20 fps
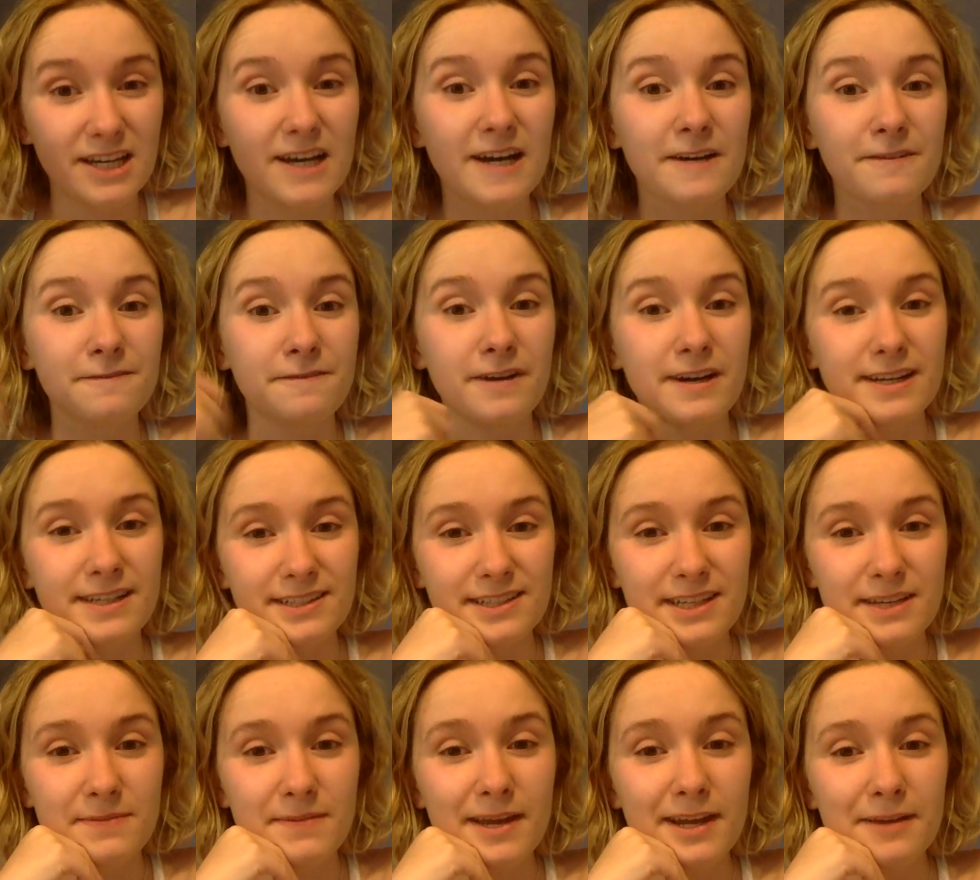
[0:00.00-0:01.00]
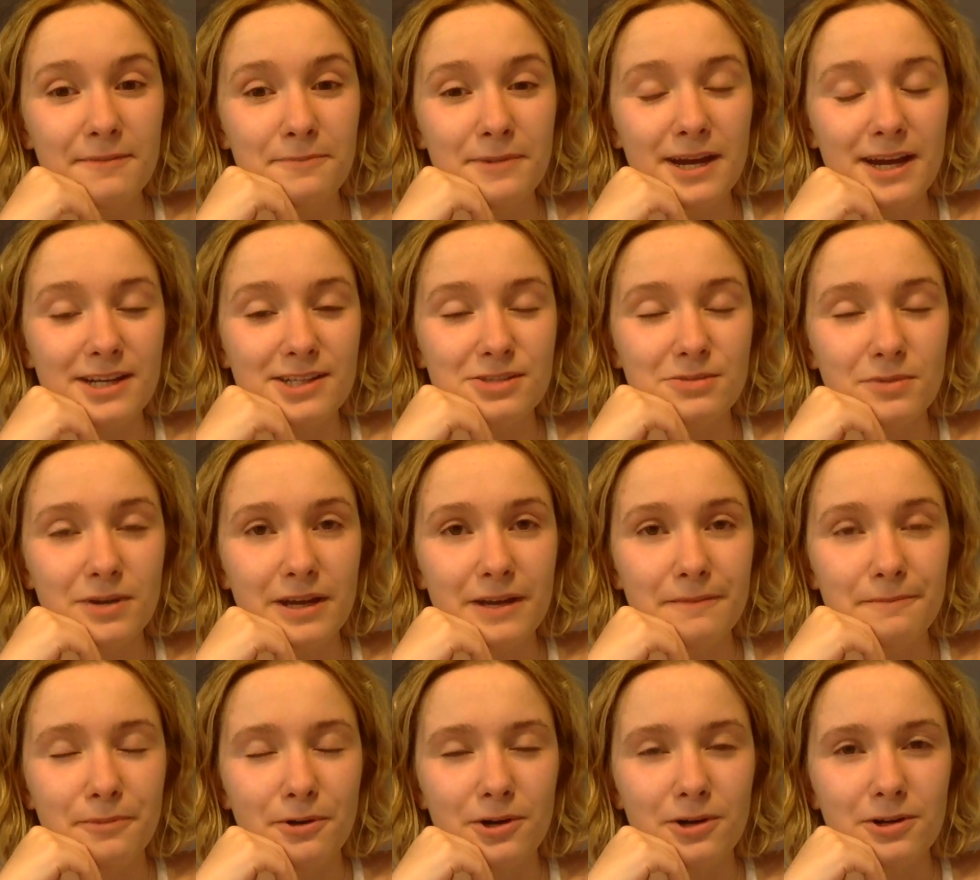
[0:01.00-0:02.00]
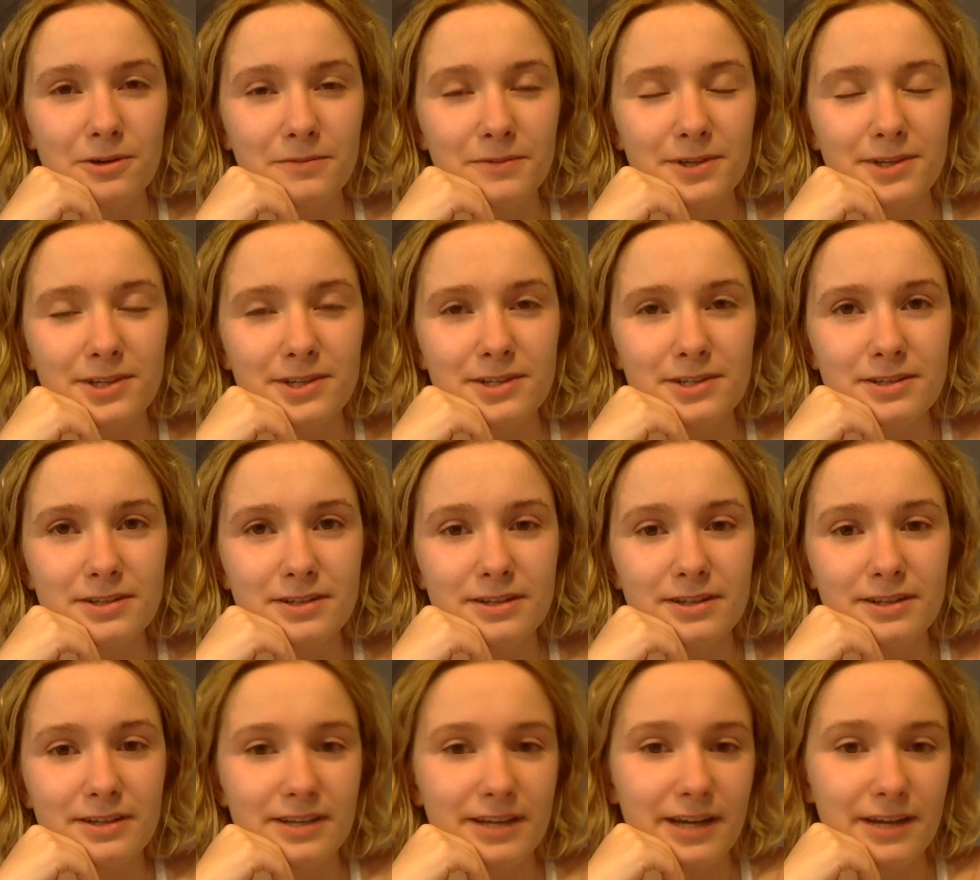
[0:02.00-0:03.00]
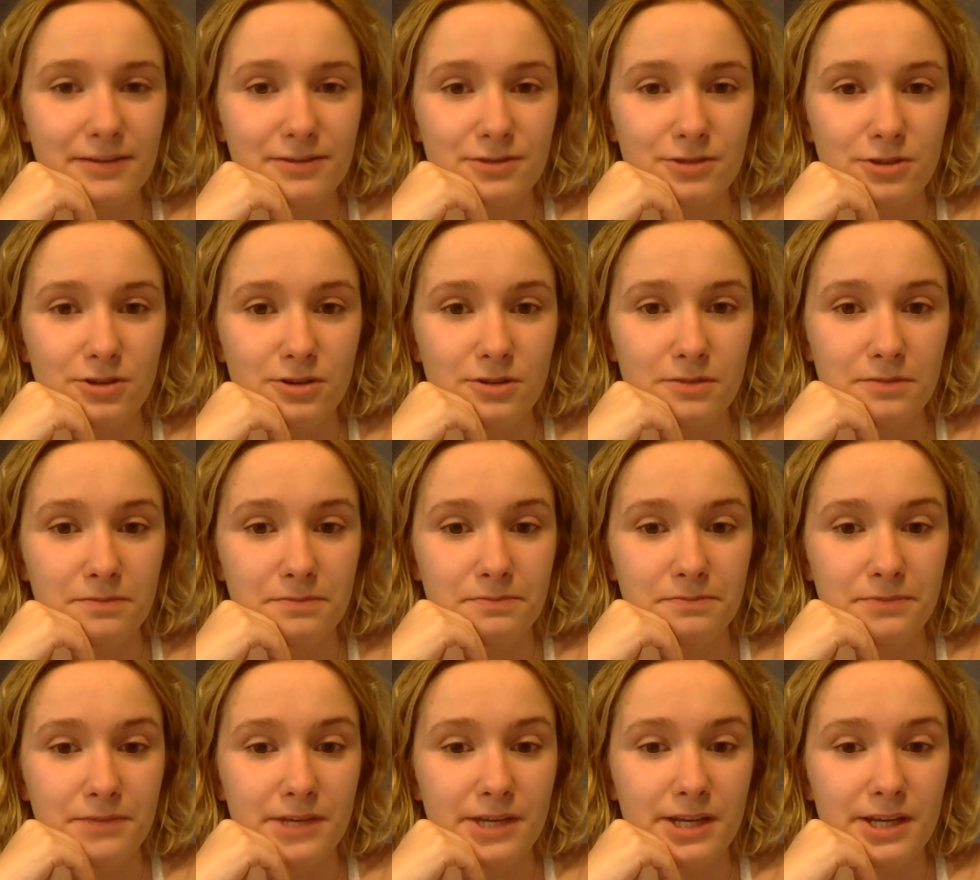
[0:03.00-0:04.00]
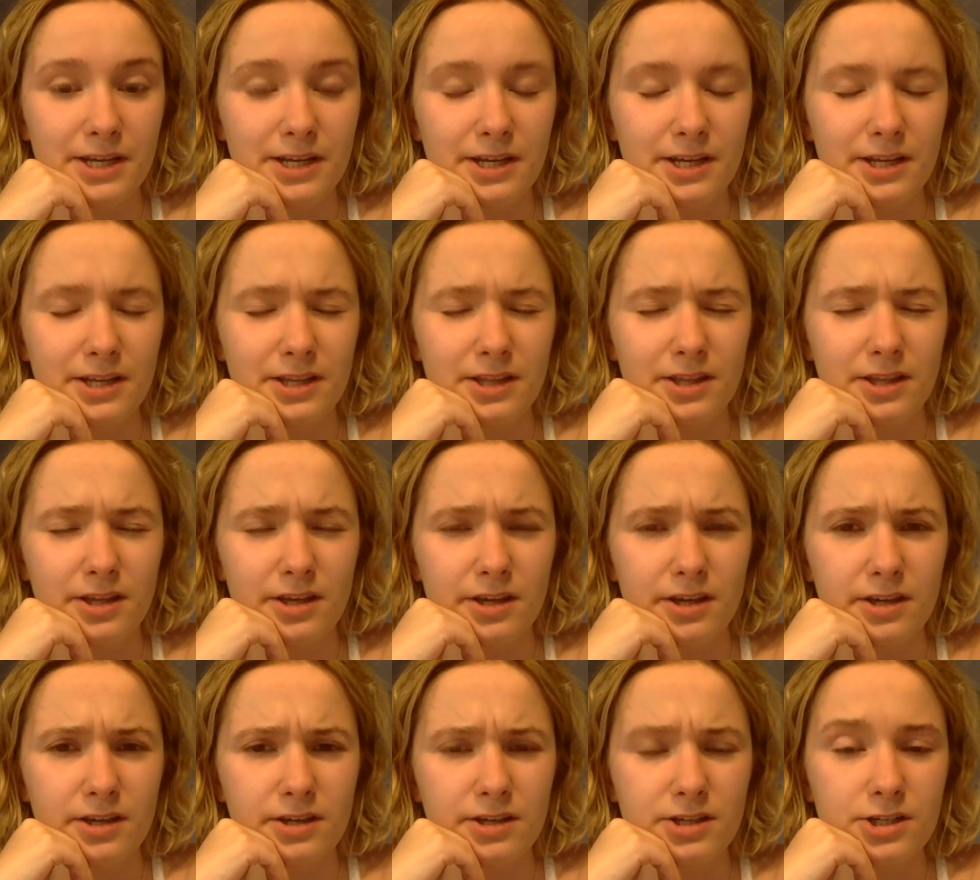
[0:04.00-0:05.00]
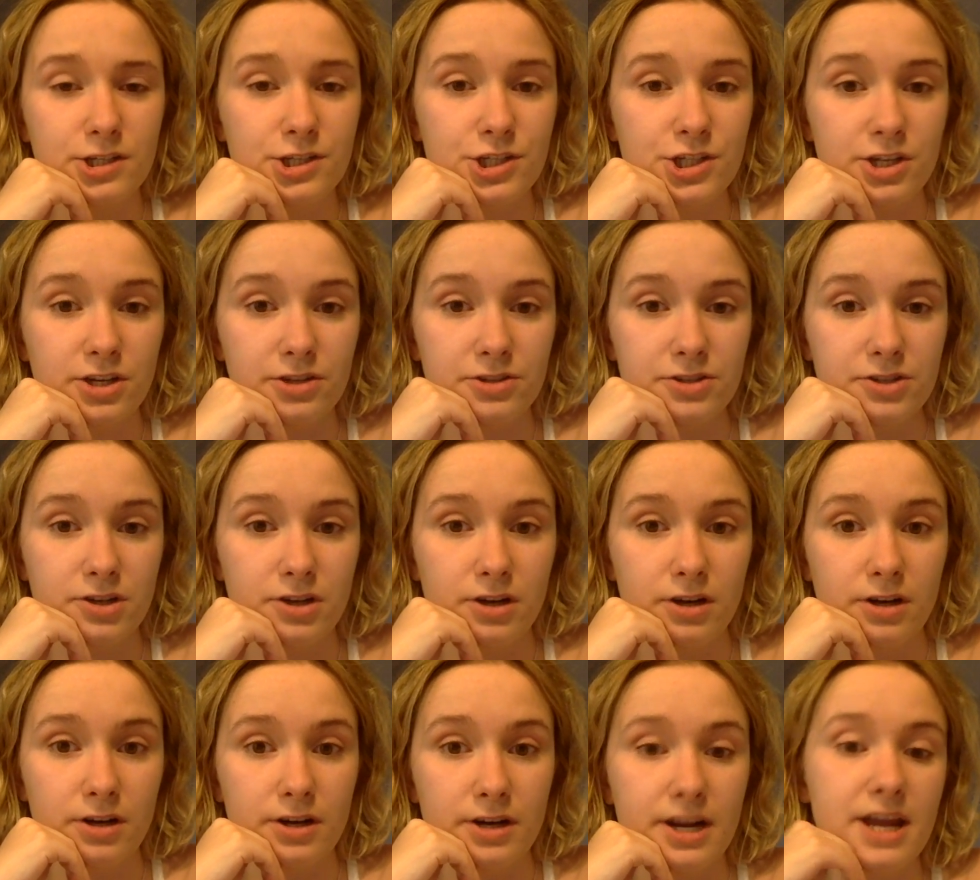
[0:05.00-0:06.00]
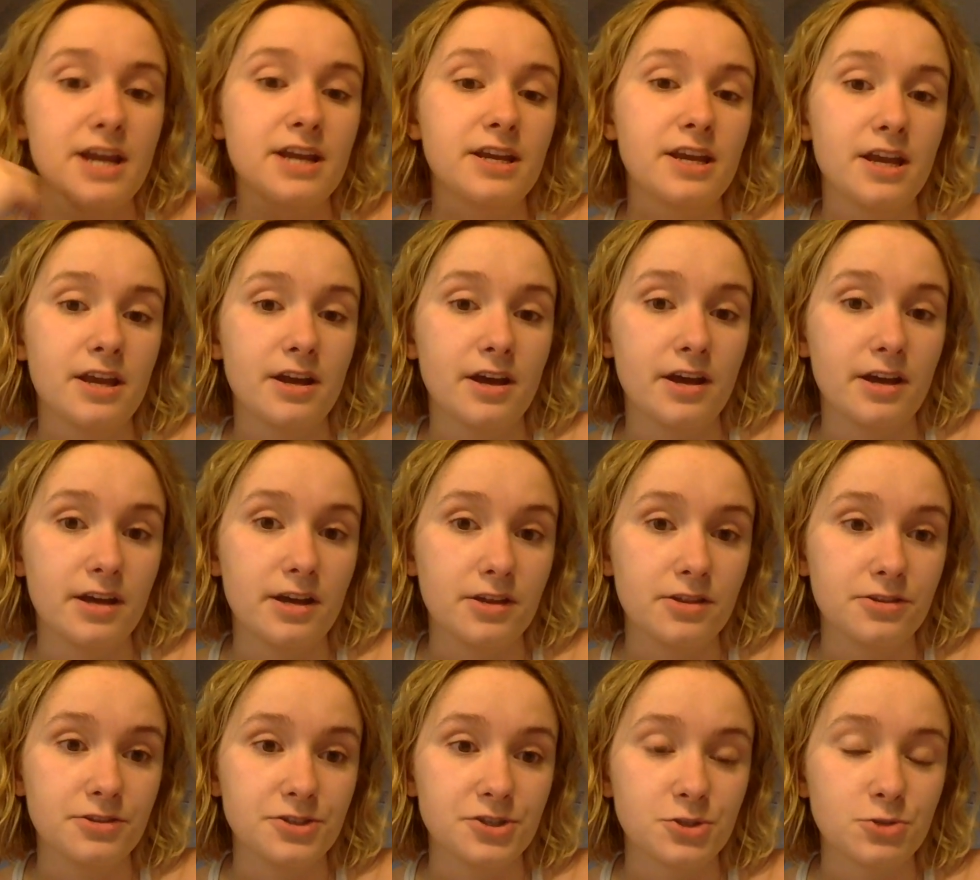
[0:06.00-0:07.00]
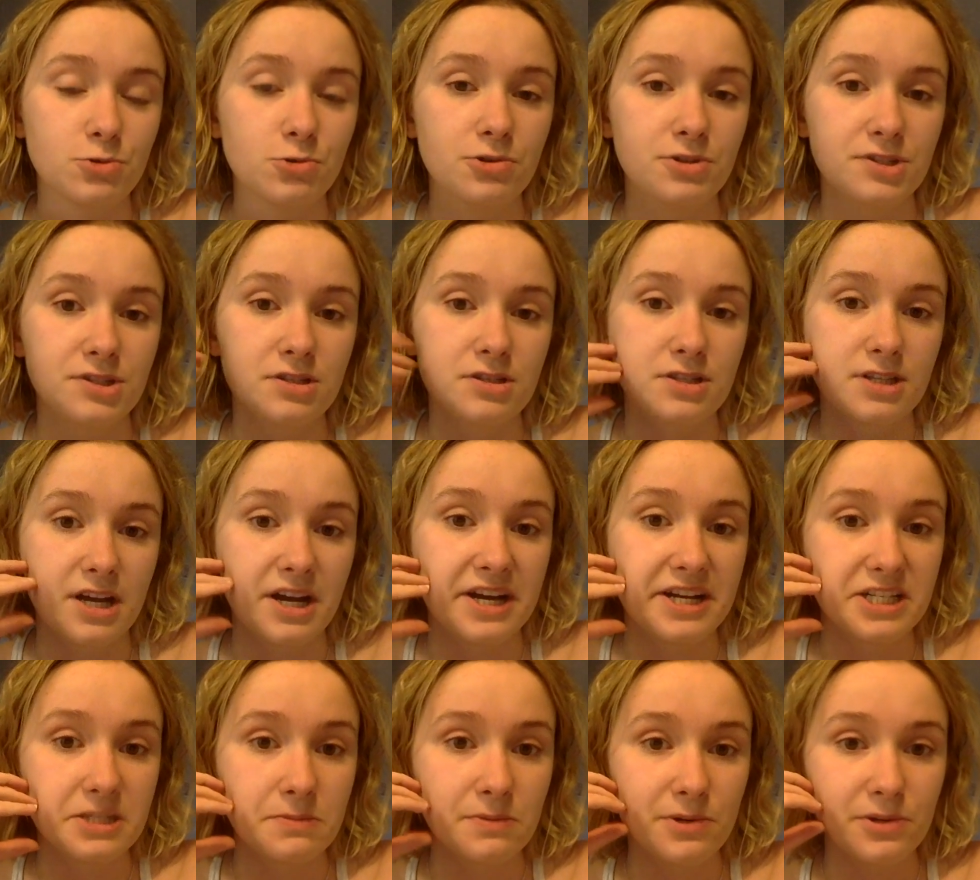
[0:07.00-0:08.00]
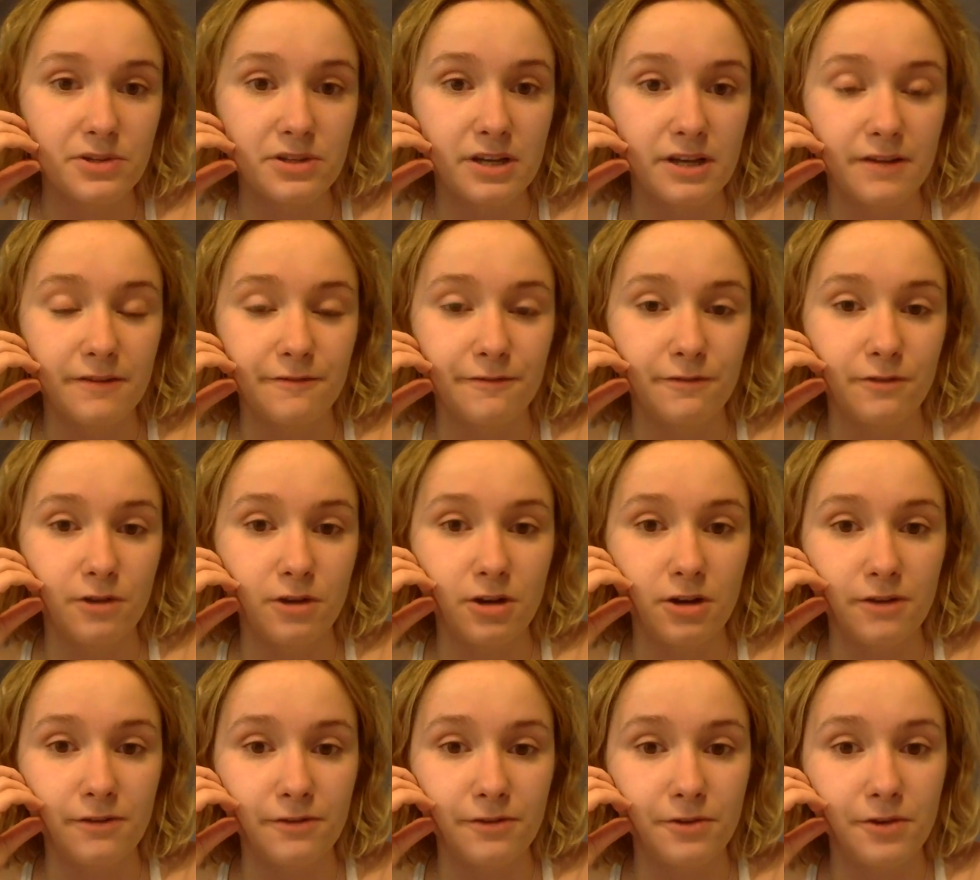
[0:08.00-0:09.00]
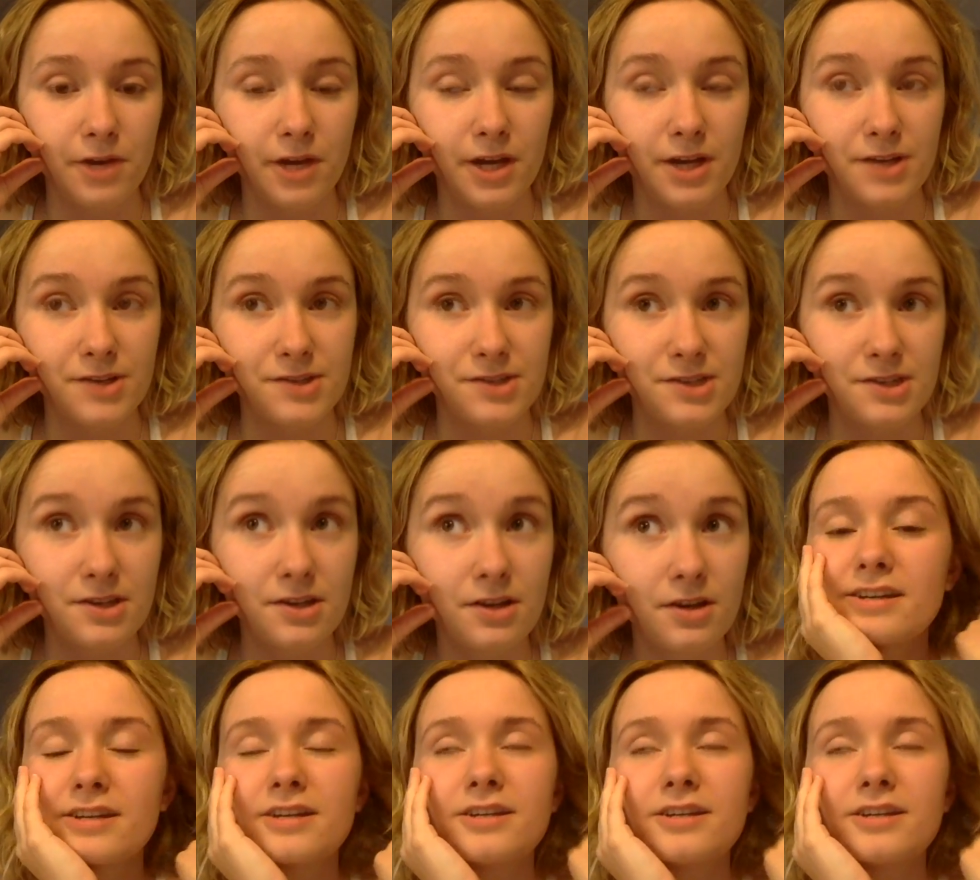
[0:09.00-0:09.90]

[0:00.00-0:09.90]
I finally made it back to my apartment after being in the shelter, aka the school's science building, for a few days.